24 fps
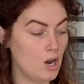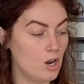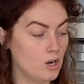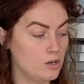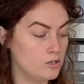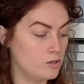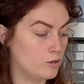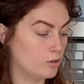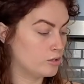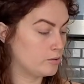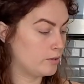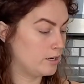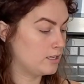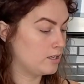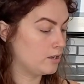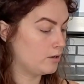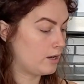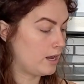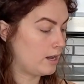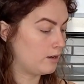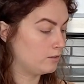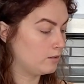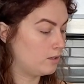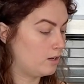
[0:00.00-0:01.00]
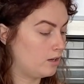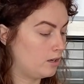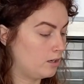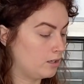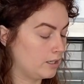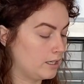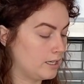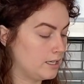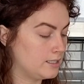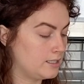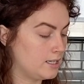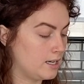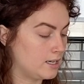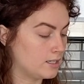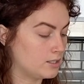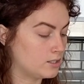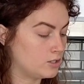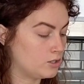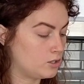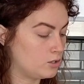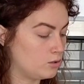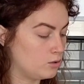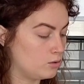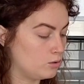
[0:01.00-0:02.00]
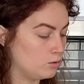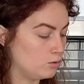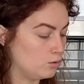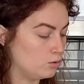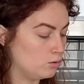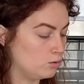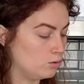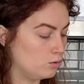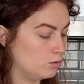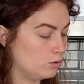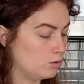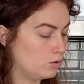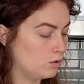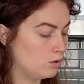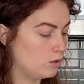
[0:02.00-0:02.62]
nor do I know how long it takes to